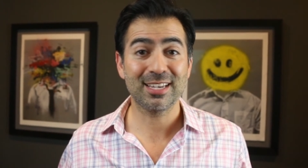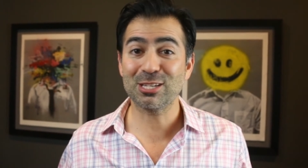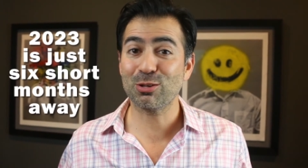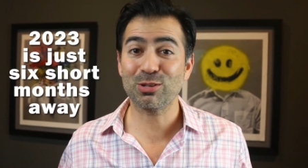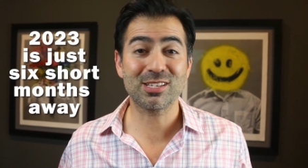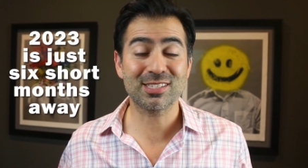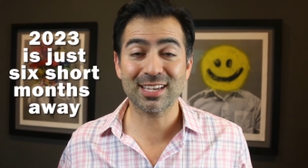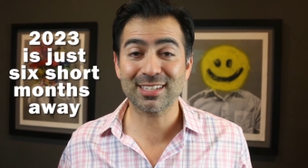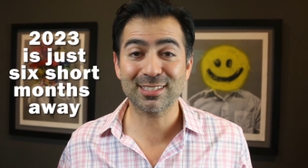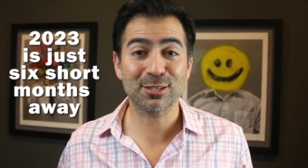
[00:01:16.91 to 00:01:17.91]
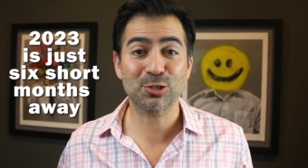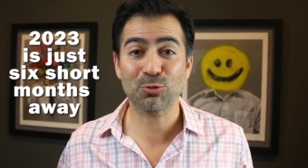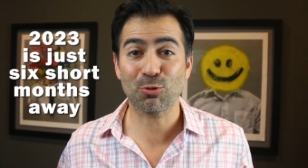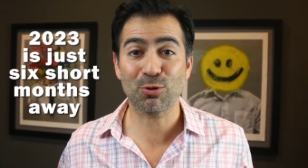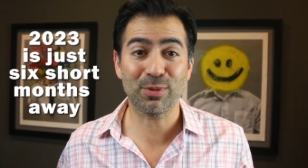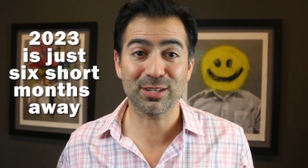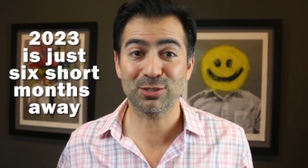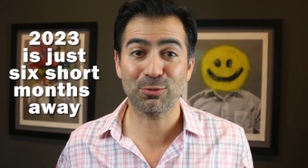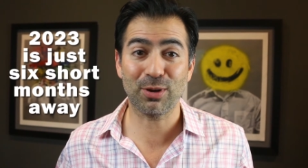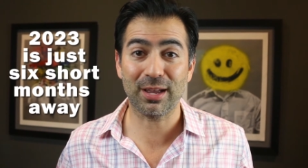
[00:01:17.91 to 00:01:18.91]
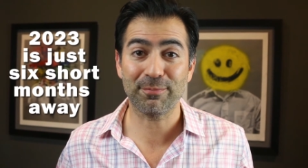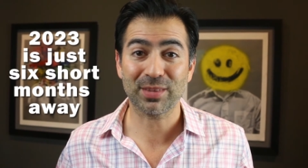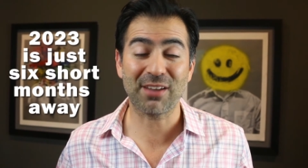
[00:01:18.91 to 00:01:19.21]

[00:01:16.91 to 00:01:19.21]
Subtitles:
is only 6 short months away.